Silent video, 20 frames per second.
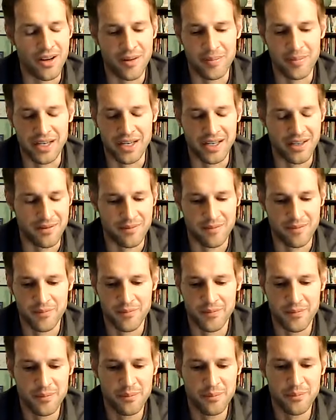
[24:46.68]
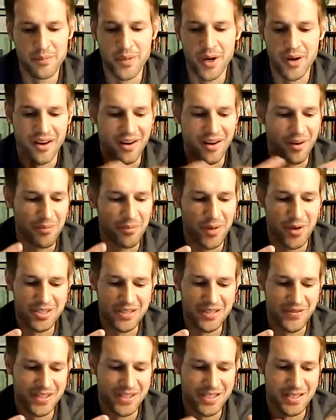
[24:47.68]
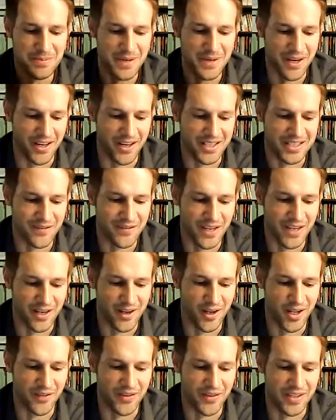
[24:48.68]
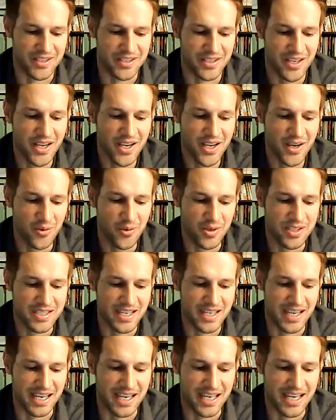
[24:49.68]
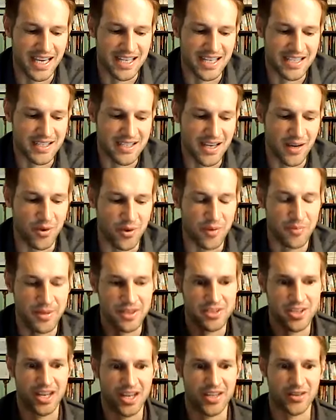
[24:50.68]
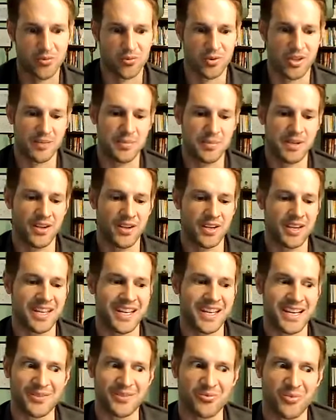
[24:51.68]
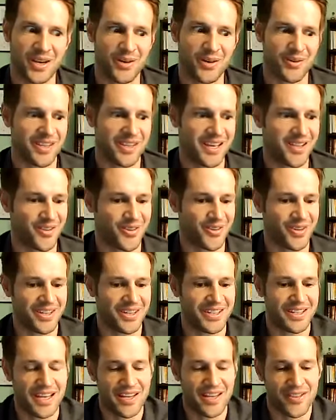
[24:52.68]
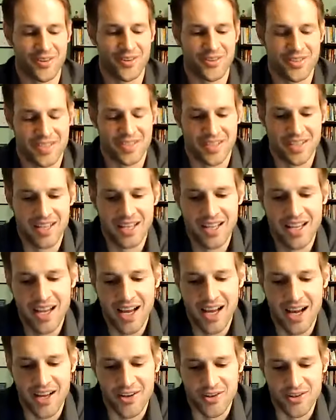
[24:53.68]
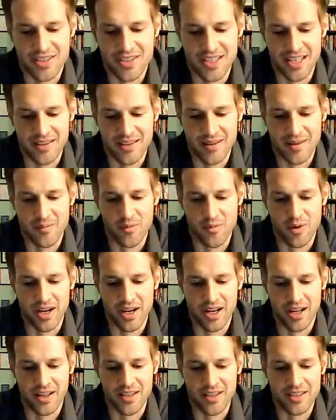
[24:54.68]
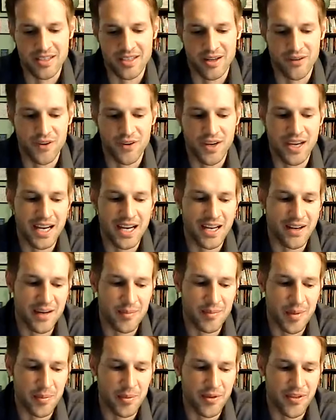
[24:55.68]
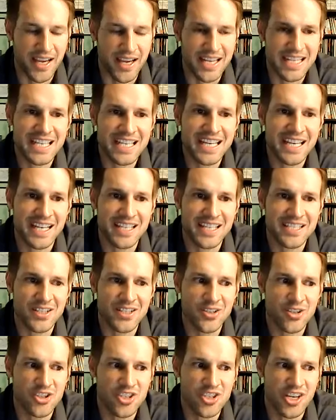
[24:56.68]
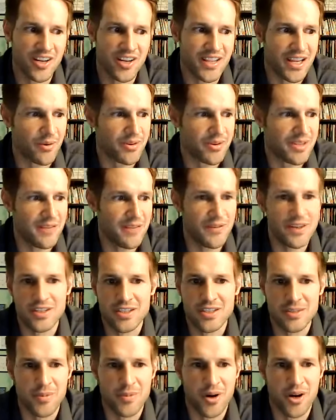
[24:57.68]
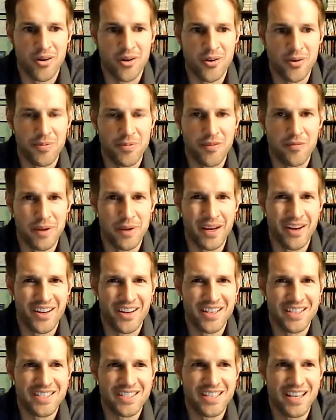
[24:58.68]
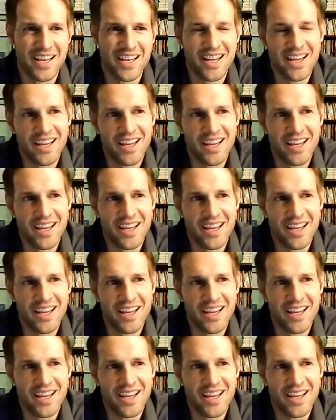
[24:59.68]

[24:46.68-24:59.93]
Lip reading: mean, most of us as parents, if not all of us, would say, yes, I want my child to really be able to connect well with others and understand them well. And so if you kind of come up with ideas and you share that with even a small group of parents,